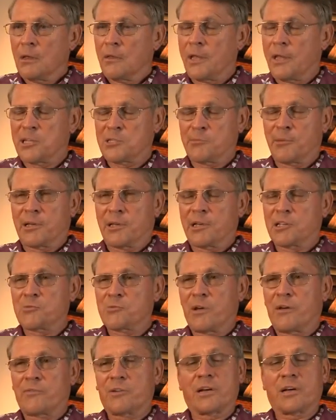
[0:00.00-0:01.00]
That's because
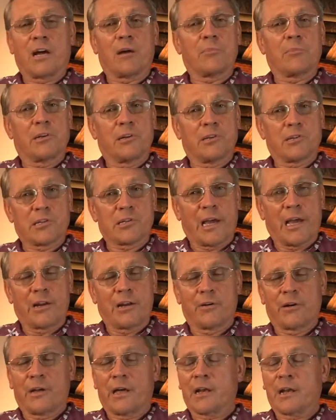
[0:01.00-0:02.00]
we have a common
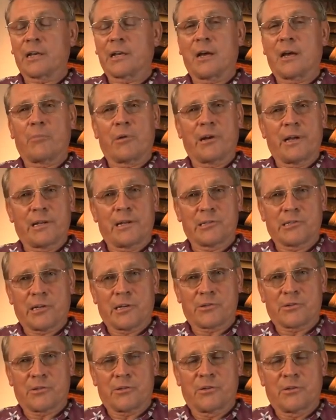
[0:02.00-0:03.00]
designer, not a common
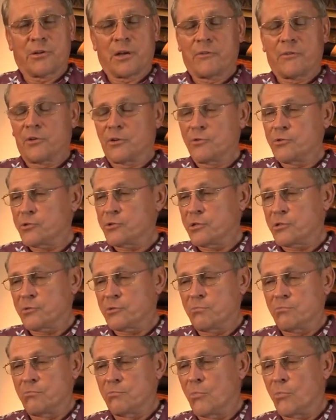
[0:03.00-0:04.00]
ancestor. You
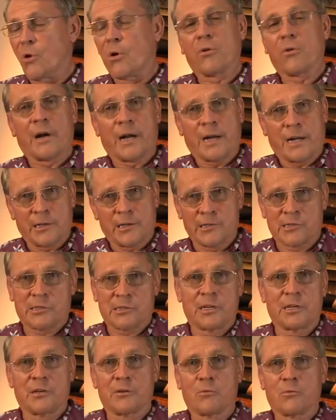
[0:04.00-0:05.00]
evolutionist morons
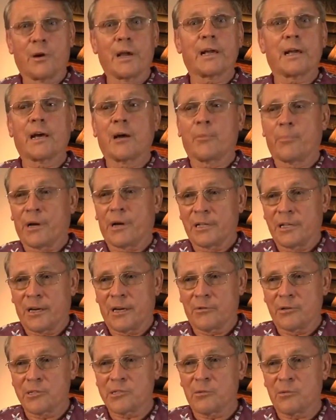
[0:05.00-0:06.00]
need to wake up on that one.